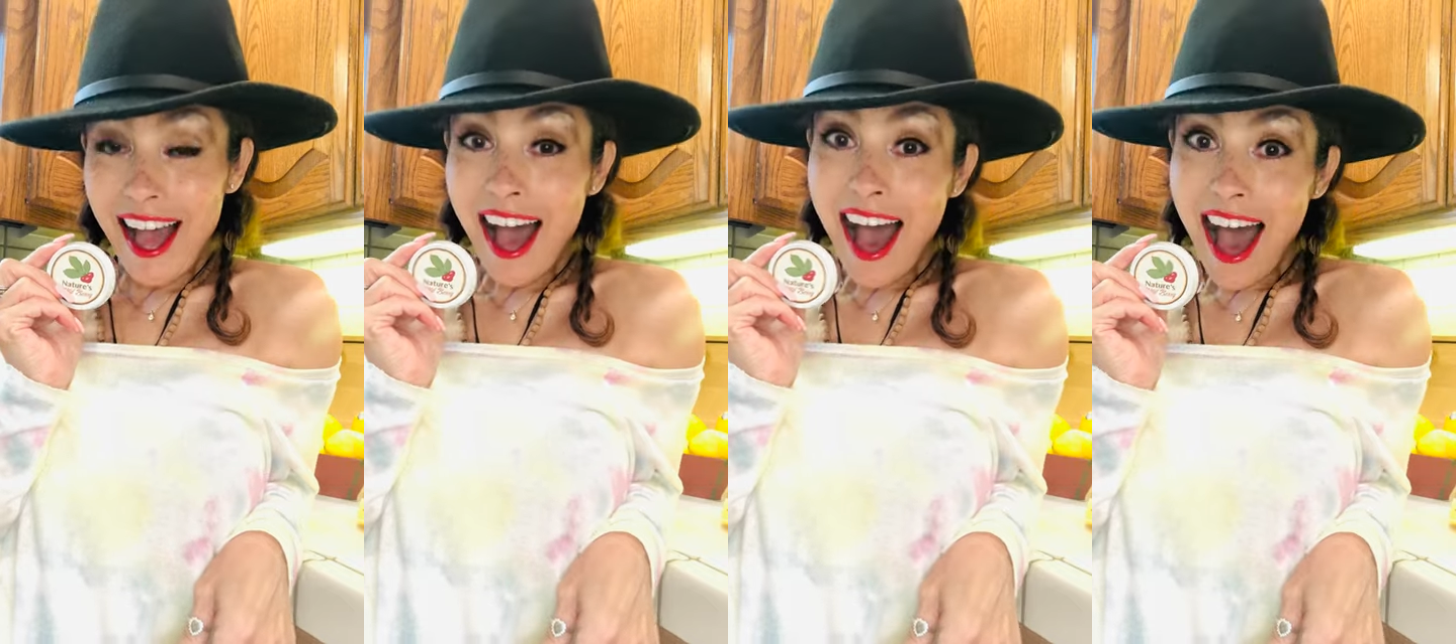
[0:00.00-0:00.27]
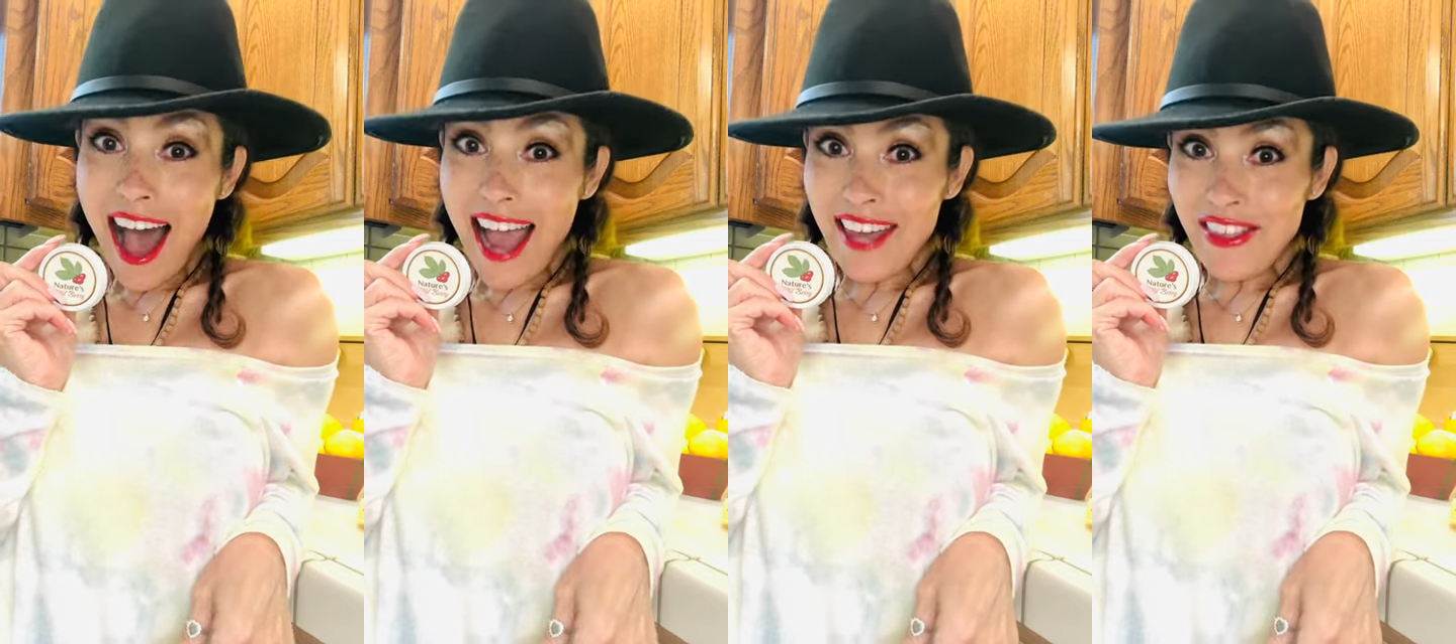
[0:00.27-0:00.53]

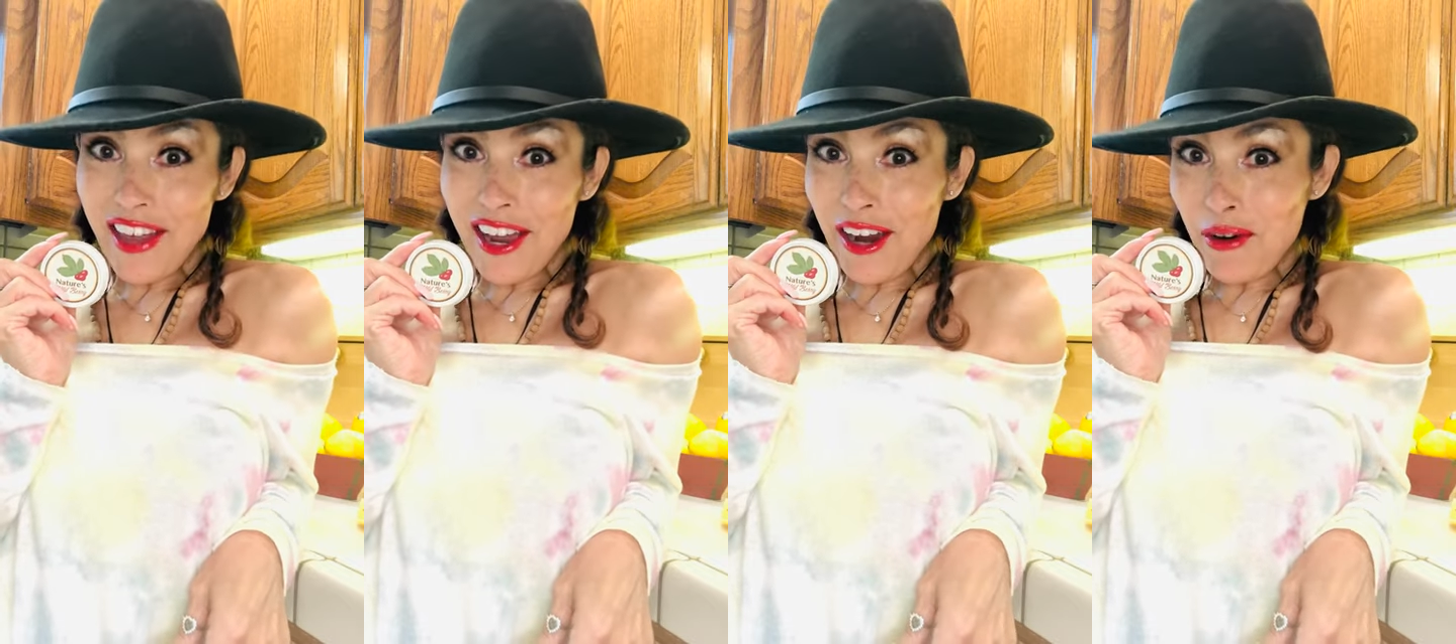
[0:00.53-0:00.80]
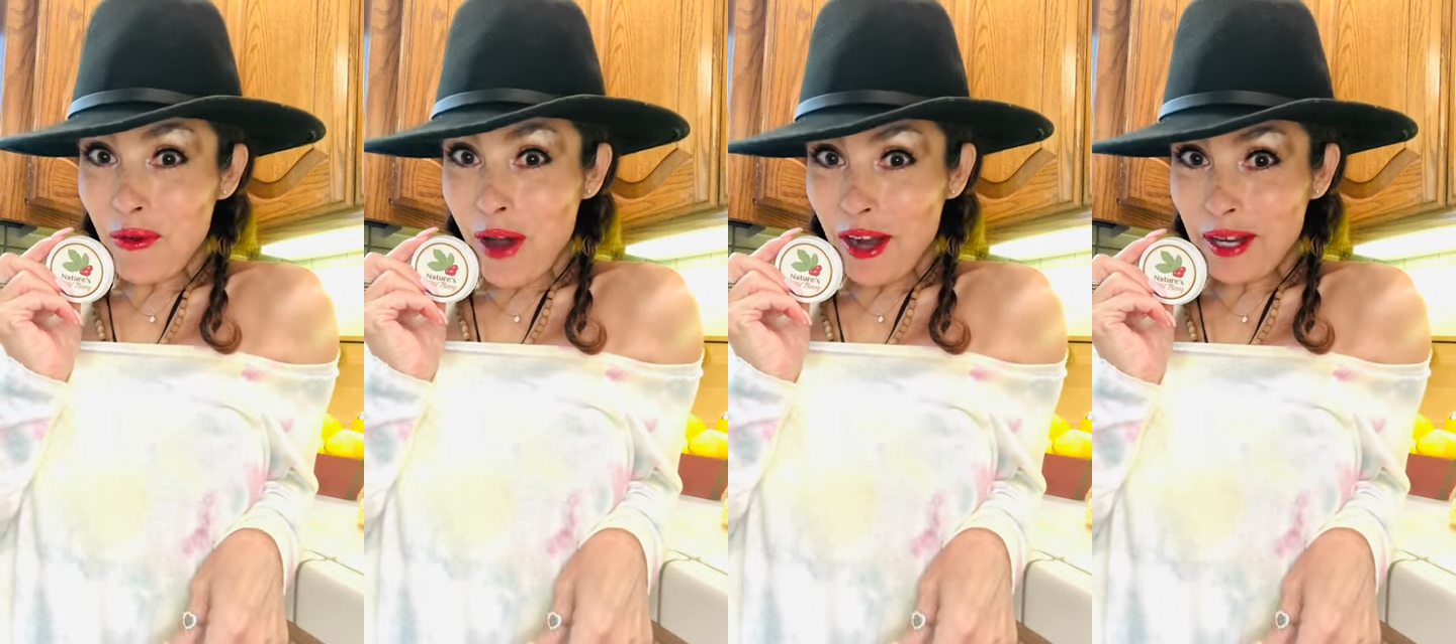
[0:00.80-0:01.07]
Hi
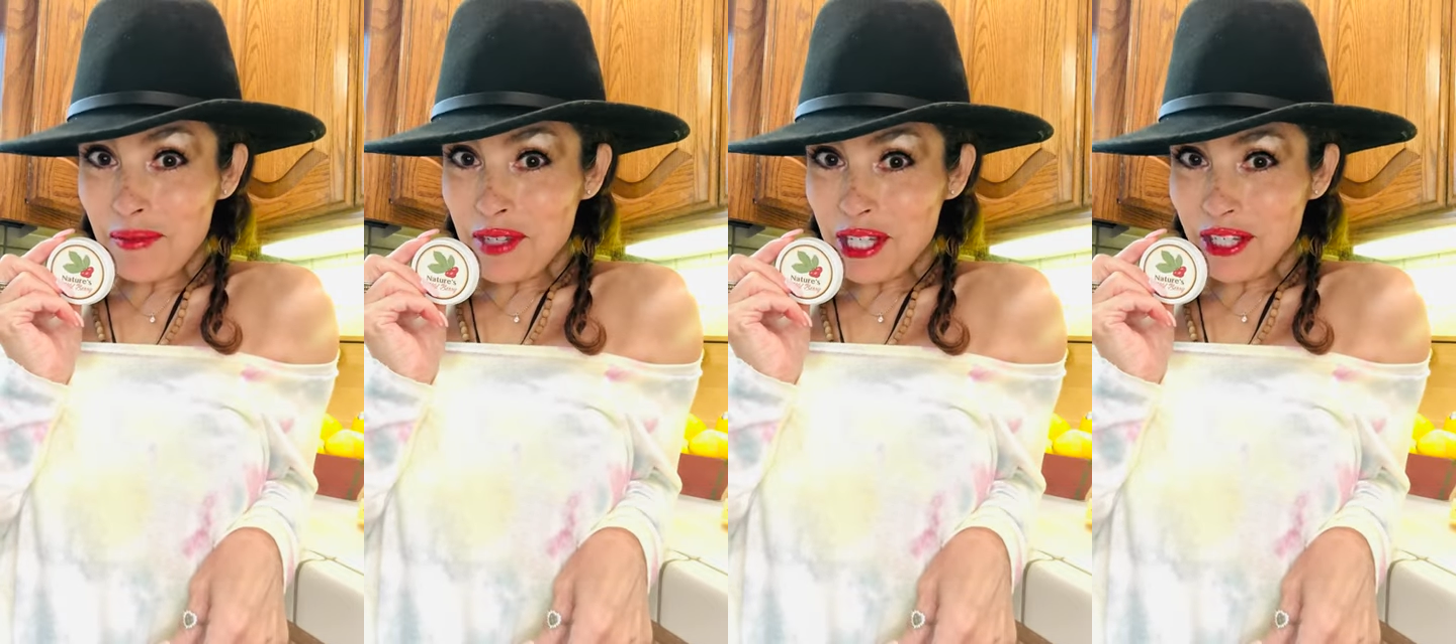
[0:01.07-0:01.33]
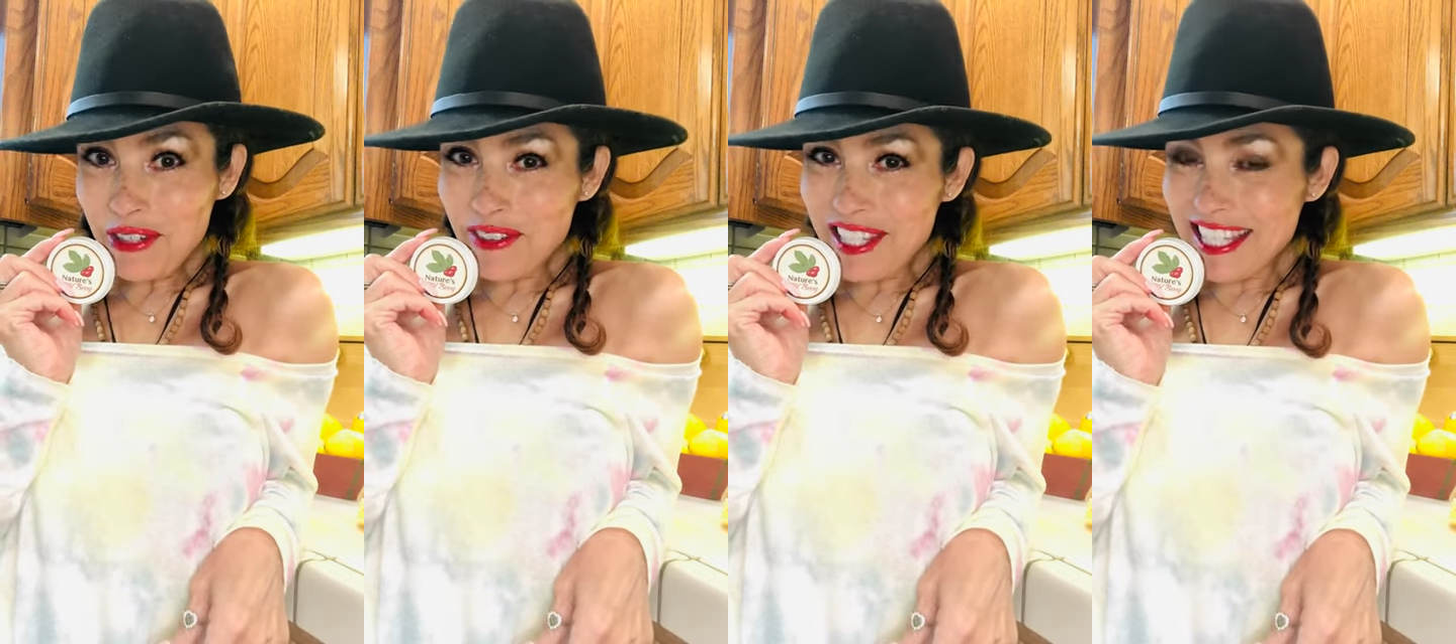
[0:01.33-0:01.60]
there, welcome
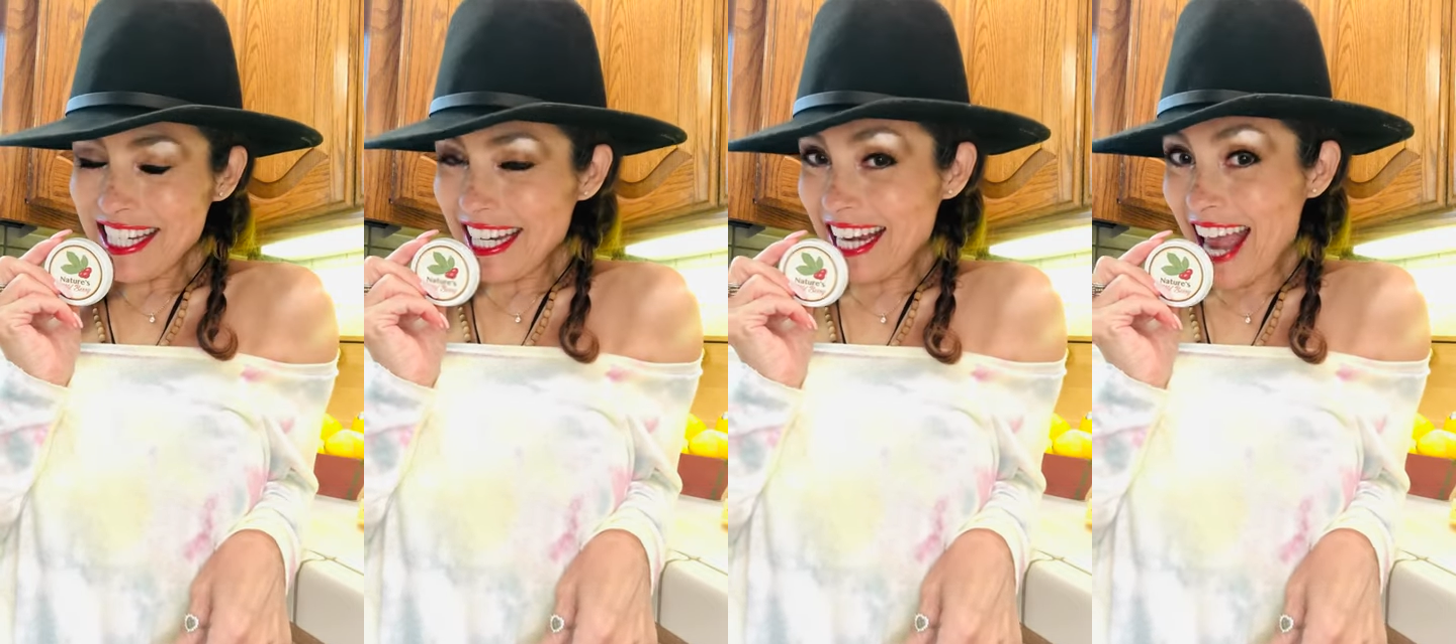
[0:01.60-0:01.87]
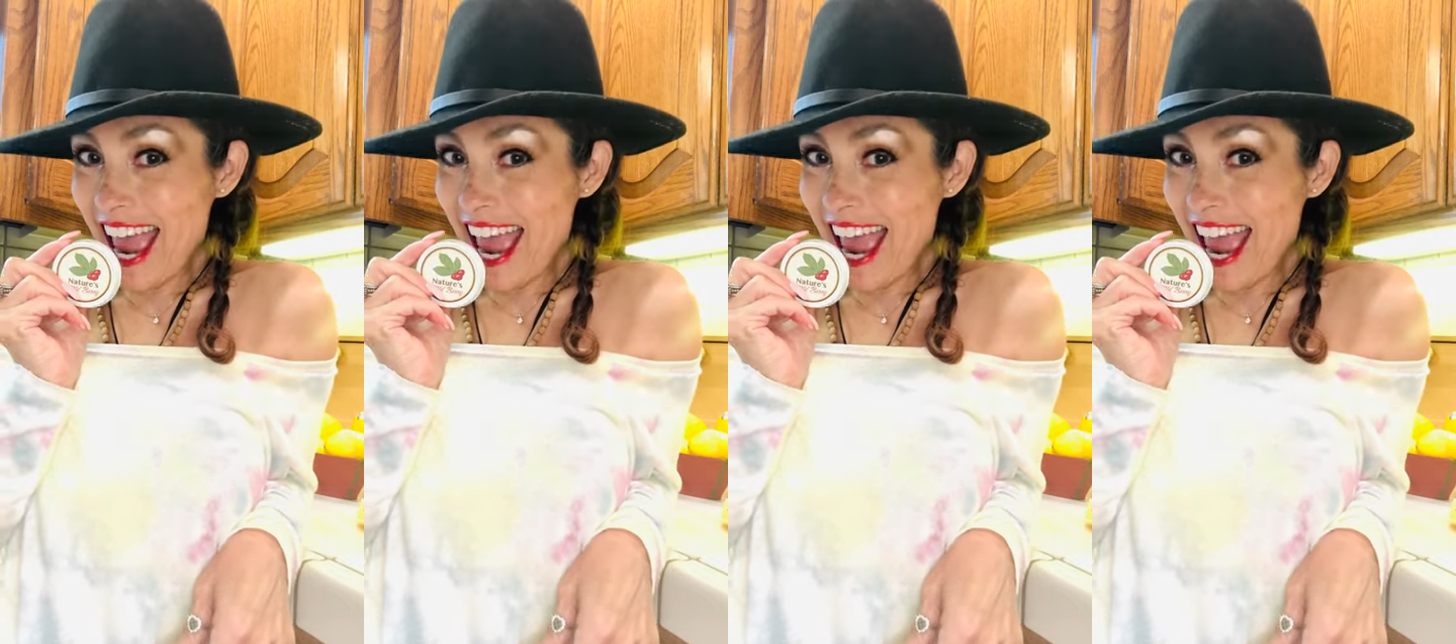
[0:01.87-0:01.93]
to Kristina